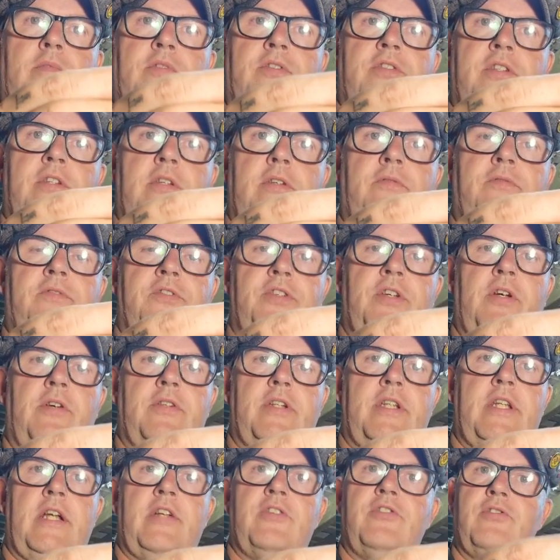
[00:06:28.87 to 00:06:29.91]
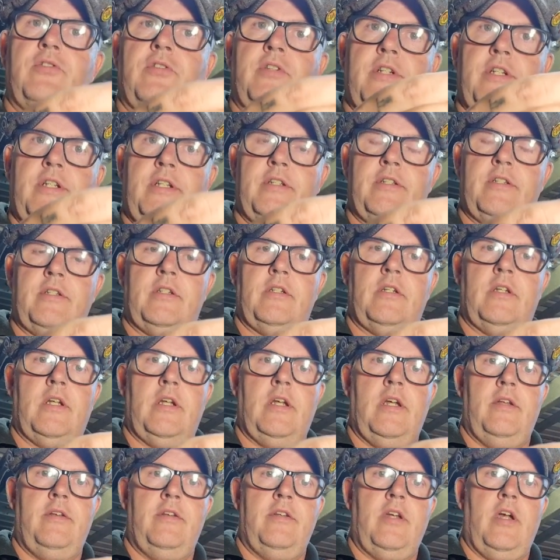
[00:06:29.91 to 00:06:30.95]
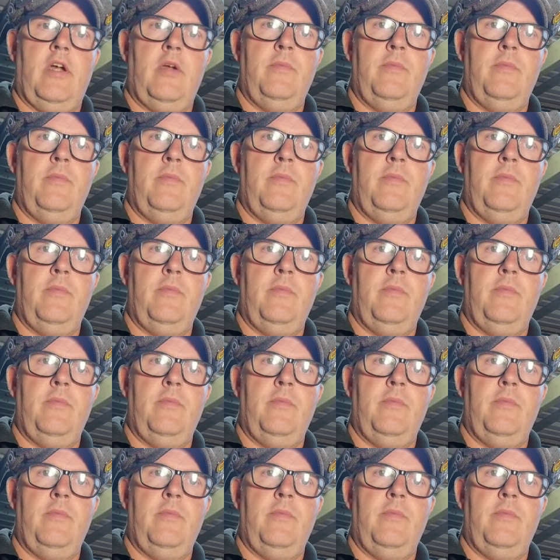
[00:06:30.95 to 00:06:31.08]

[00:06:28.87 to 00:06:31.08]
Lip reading: silver solder that joint, and